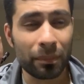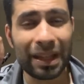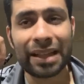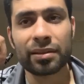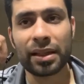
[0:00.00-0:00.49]

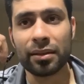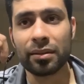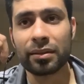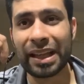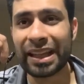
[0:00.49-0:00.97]
that
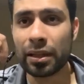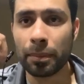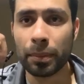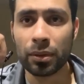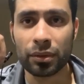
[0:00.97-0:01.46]
sense, taking a
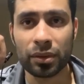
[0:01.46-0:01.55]
punch,